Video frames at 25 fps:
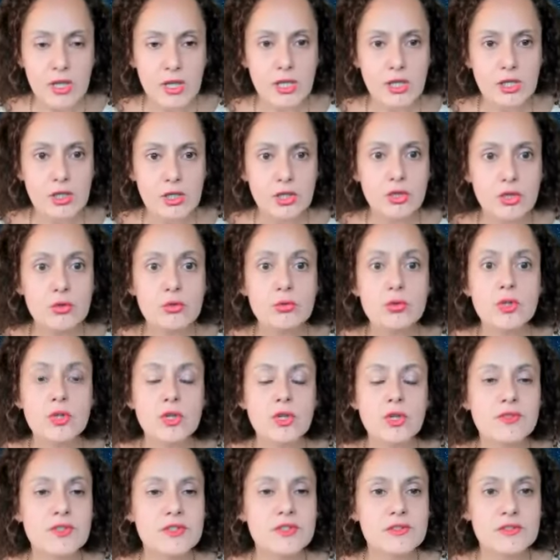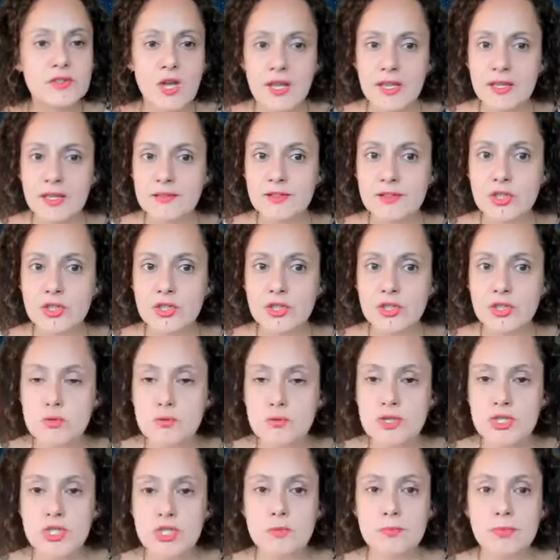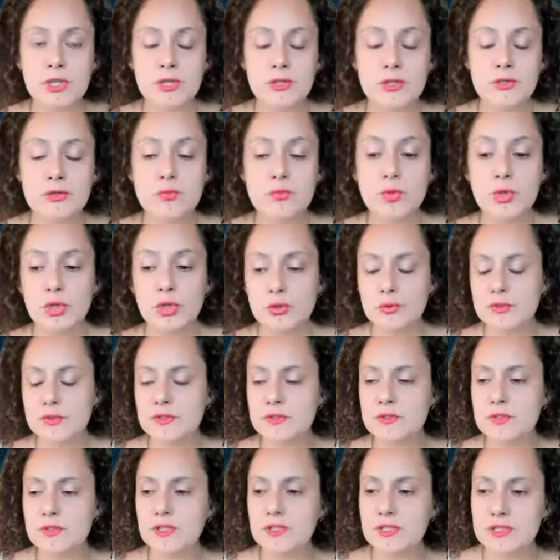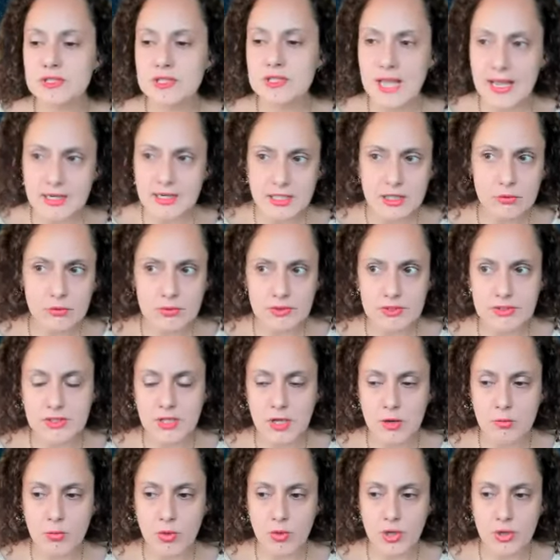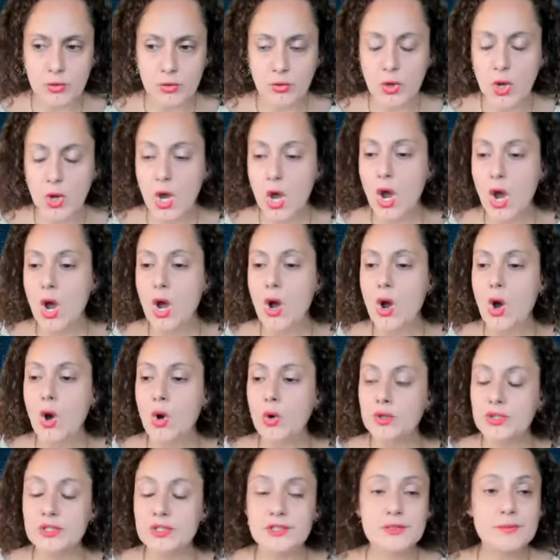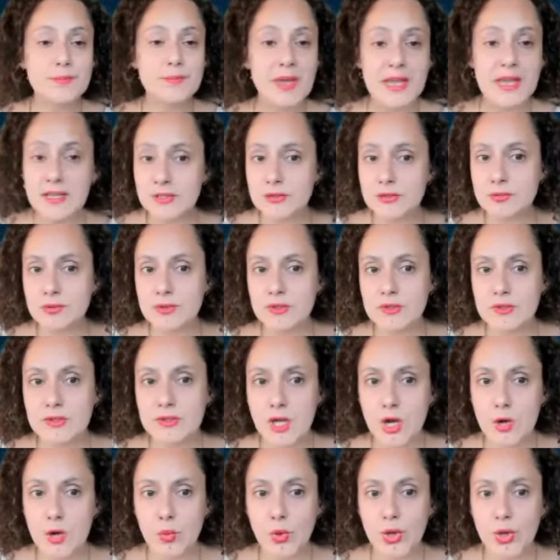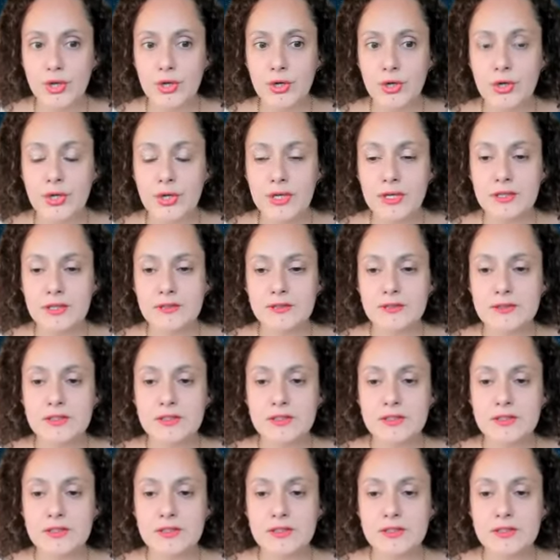marrying union of the science and intuition, because when you're sit, standing with someone or holding space with someone, it's